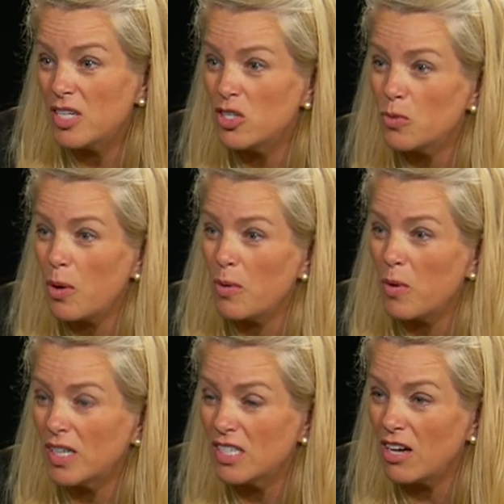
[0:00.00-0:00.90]
is what we
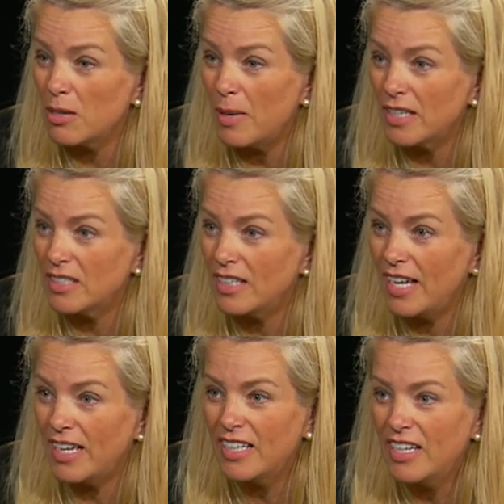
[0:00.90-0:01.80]
want to talk about
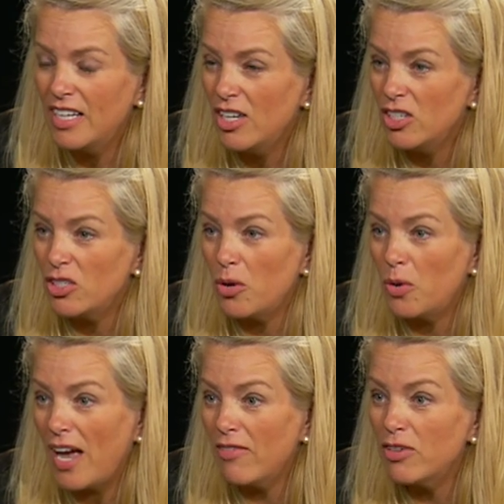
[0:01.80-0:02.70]
today.
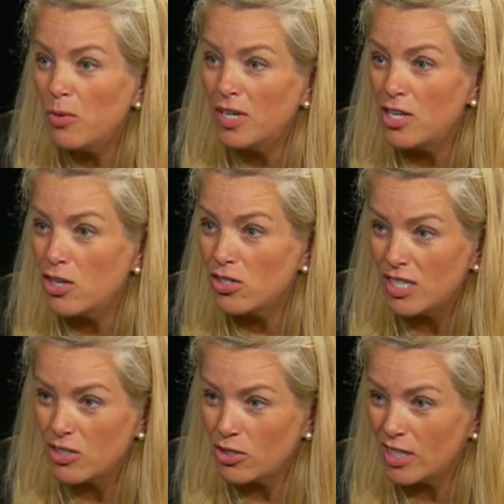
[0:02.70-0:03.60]
So everyone in your
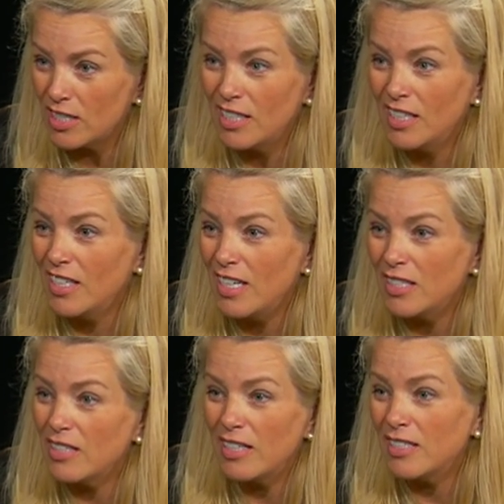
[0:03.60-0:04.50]
district
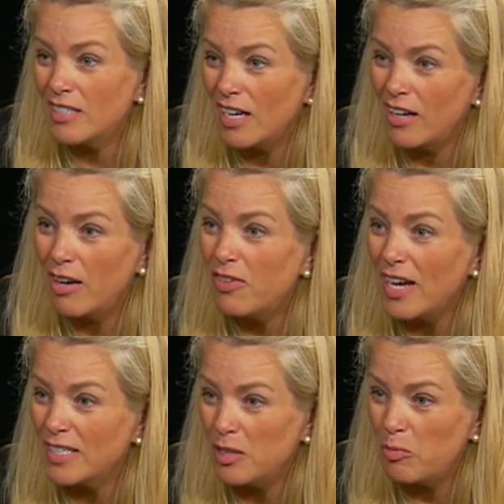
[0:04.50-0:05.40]
is, is uh,
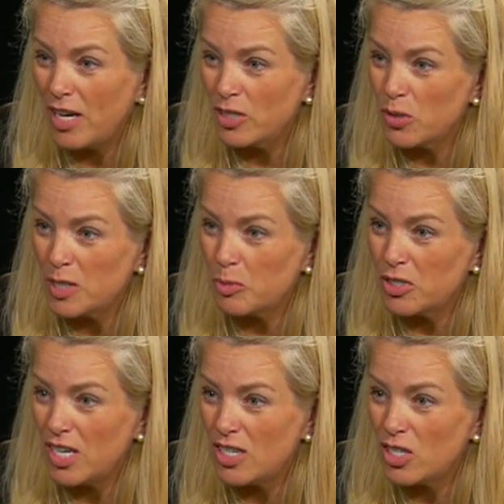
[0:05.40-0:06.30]
affected by
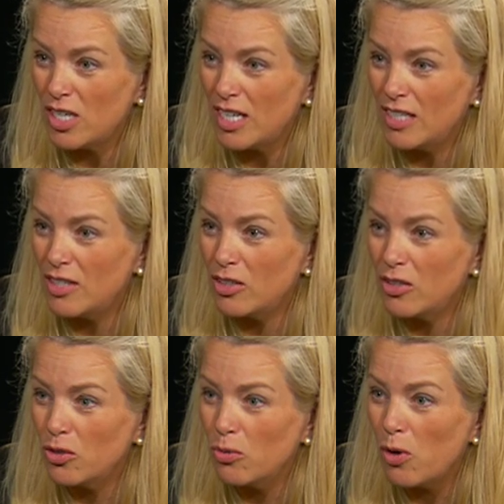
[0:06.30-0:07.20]
transportation and the,
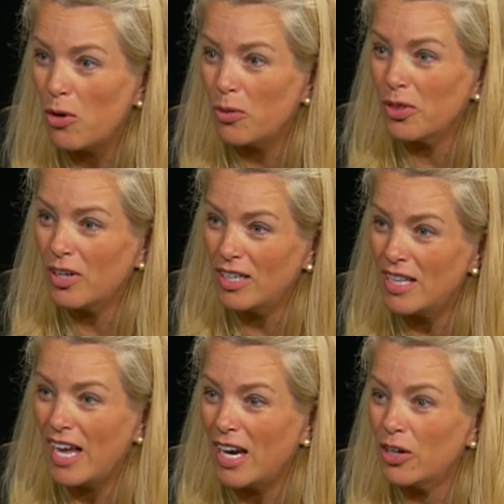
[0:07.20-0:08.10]
the growth in
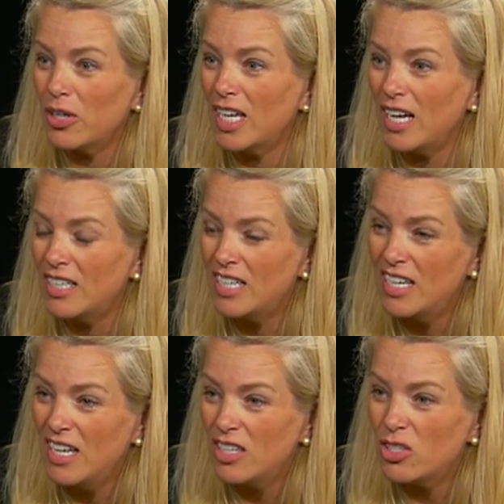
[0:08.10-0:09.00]
the area.
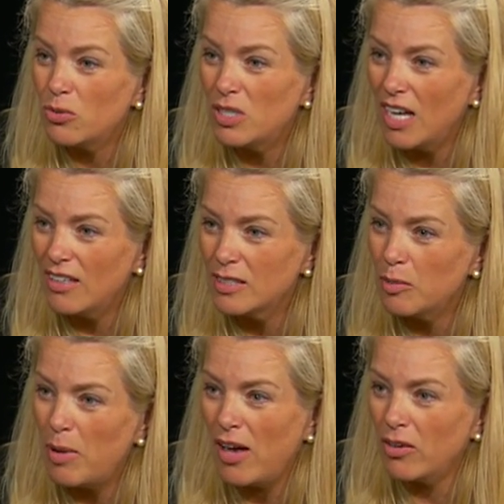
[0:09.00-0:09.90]
So tell us
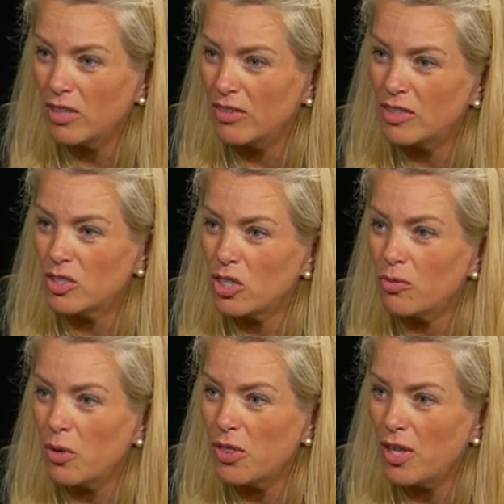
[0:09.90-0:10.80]
about, let's
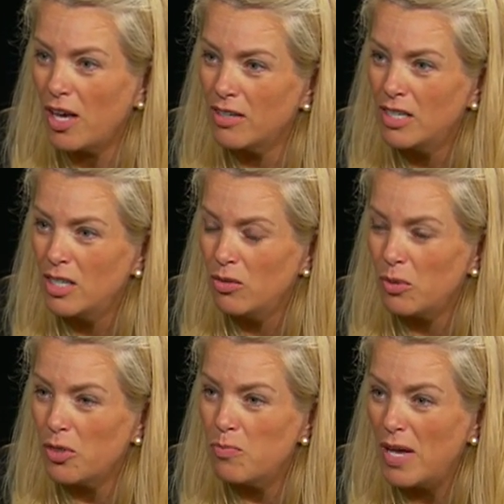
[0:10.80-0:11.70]
start with, uh,
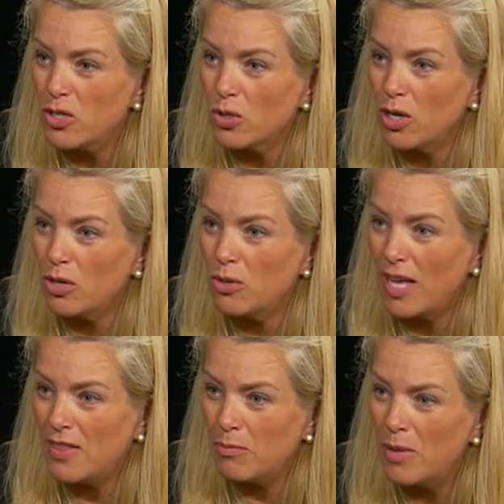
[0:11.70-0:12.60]
with Metro
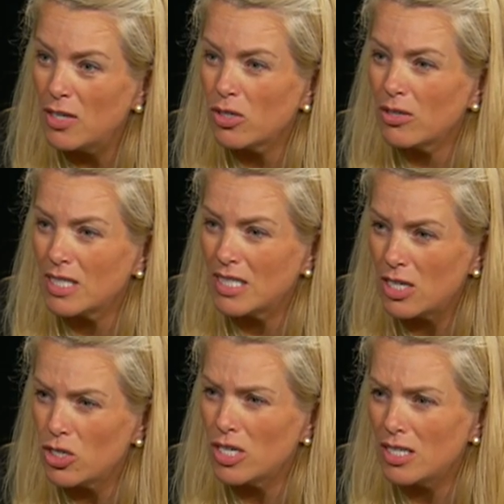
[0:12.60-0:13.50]
and then Metro
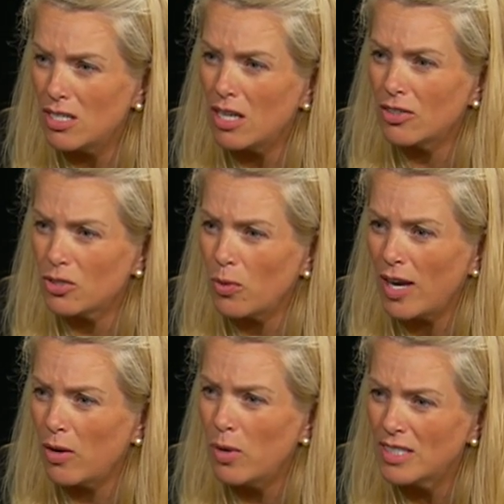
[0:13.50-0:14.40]
Extension and Dulles
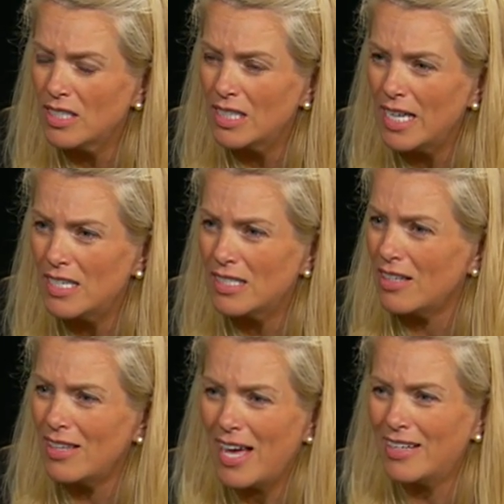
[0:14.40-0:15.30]
Rail. What's the latest
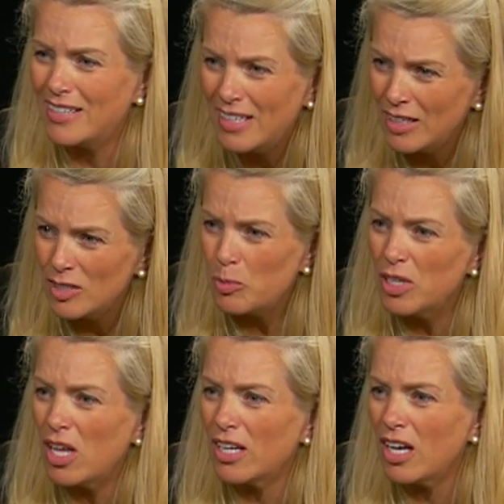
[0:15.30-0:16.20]
on that? And that's, it's
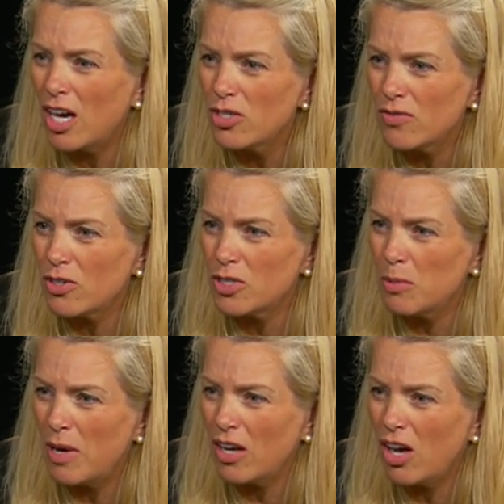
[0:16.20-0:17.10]
been a lot of
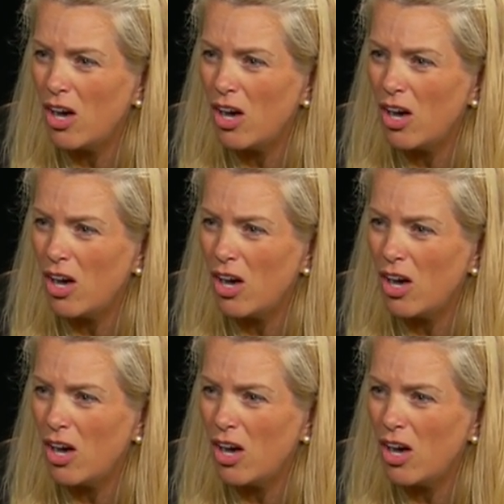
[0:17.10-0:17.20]
controversy that's a lot